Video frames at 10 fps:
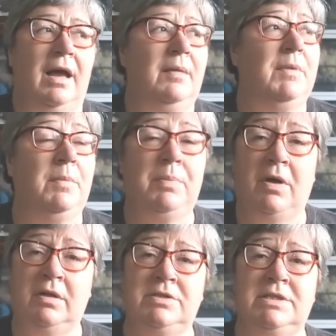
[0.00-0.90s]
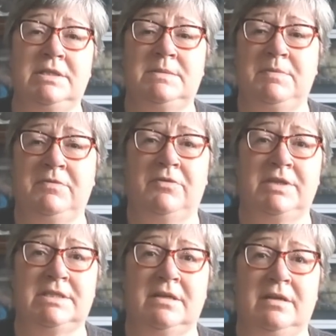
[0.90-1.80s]
Apologies before
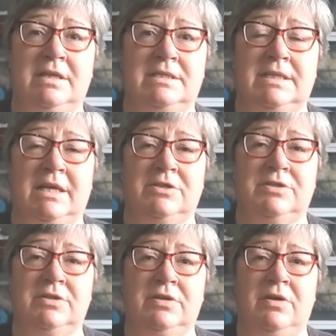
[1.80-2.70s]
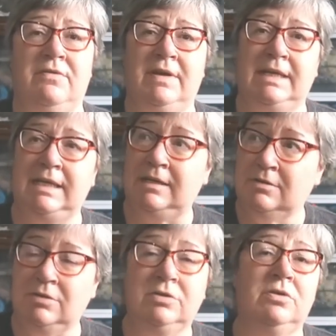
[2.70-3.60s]
I start this section of any
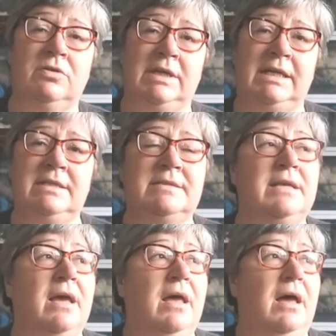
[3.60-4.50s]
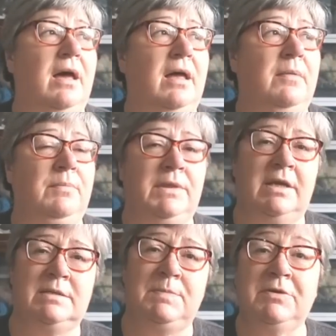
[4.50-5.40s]
noise.
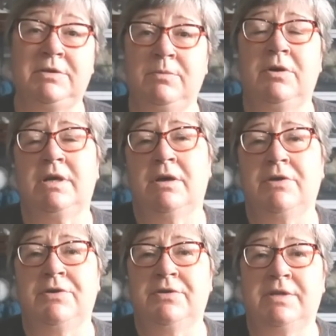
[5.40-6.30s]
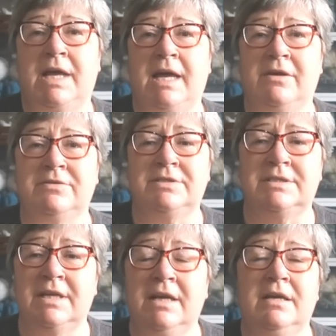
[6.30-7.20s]
There's building work going on the
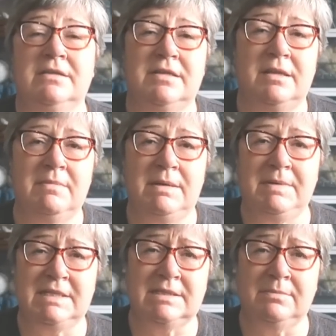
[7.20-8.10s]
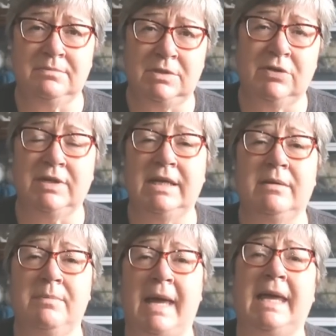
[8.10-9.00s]
house, so there may be some
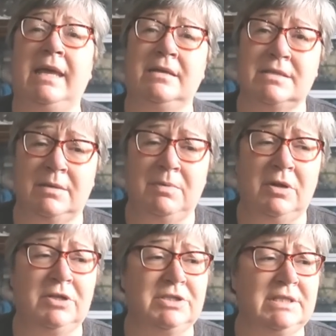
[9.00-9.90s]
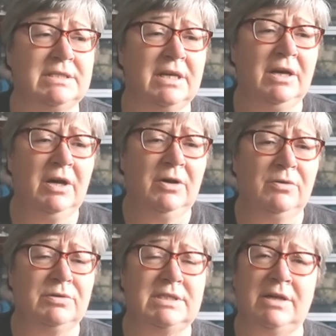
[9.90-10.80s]
knocking and banging, so apologies.
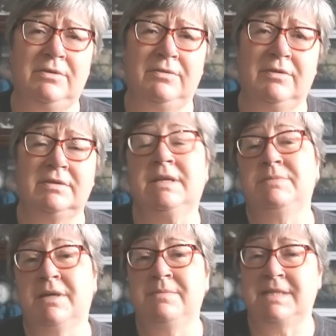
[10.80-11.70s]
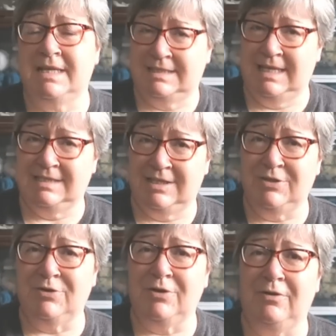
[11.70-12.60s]
Also, sometimes that sets the
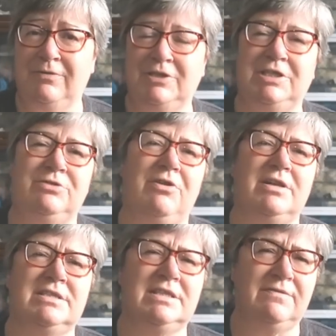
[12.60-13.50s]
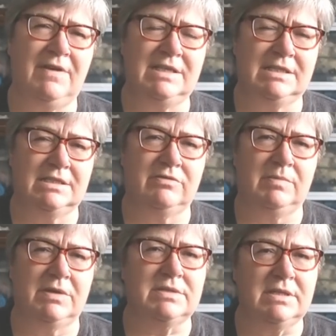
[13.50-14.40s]
dog off as she tries to defend us
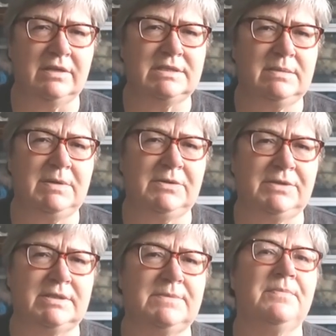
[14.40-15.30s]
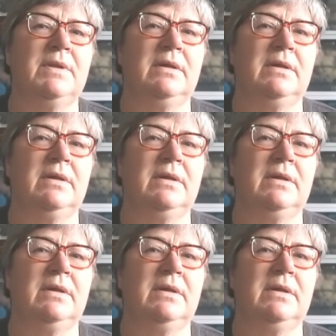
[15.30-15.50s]
from those nasty builders.